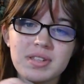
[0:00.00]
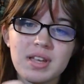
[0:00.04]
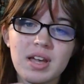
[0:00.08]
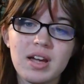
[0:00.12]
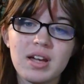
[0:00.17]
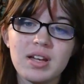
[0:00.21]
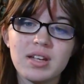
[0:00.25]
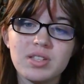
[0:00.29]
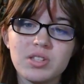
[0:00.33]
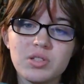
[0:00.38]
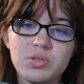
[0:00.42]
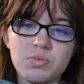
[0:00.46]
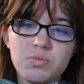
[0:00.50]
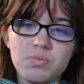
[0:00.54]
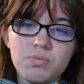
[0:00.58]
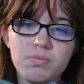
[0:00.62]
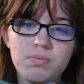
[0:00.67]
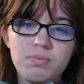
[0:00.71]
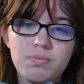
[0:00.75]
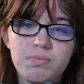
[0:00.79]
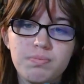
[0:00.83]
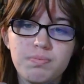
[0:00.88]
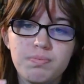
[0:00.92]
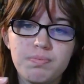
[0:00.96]
Uh, it's
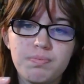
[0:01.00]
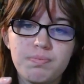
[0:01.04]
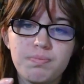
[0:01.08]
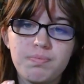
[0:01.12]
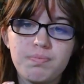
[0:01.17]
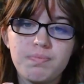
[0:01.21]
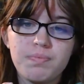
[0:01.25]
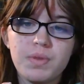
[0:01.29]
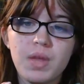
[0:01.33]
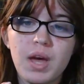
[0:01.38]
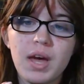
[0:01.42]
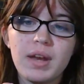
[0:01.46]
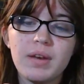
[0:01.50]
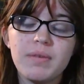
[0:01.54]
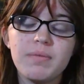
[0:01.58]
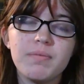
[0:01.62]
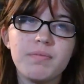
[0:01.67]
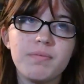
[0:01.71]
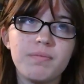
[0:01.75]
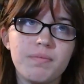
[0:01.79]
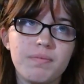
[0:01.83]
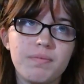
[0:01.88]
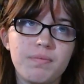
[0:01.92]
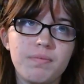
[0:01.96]
not
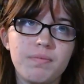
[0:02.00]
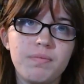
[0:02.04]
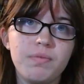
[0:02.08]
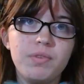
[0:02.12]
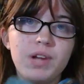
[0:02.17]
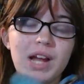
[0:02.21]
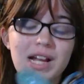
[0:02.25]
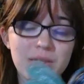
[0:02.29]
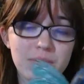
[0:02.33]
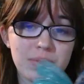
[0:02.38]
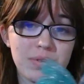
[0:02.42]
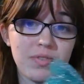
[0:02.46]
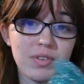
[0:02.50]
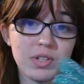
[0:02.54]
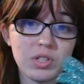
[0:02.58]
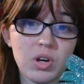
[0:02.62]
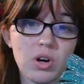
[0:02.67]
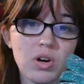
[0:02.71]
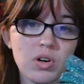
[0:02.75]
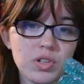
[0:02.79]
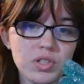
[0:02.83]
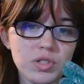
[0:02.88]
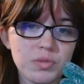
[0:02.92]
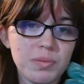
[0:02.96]
Jakks Pacific
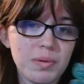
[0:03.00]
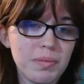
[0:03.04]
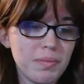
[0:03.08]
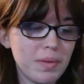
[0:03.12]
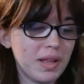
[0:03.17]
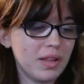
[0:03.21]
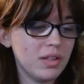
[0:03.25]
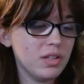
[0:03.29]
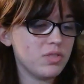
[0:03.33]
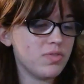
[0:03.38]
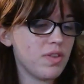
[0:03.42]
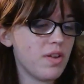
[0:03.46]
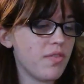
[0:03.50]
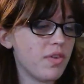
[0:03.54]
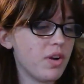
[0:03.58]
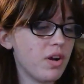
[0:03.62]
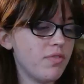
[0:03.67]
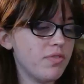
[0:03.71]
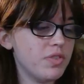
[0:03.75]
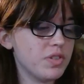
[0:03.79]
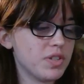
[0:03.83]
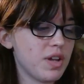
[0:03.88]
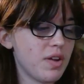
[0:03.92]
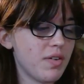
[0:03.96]
dolls, but my least favorite
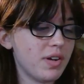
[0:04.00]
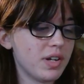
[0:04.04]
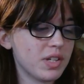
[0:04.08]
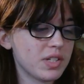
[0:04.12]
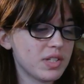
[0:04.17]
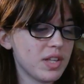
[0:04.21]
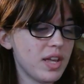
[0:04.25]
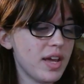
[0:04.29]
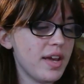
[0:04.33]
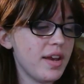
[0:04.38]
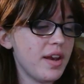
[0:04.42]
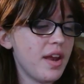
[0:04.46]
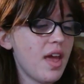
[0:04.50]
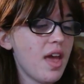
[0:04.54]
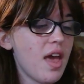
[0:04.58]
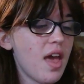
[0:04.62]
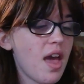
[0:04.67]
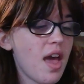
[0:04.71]
of the Sirenix line.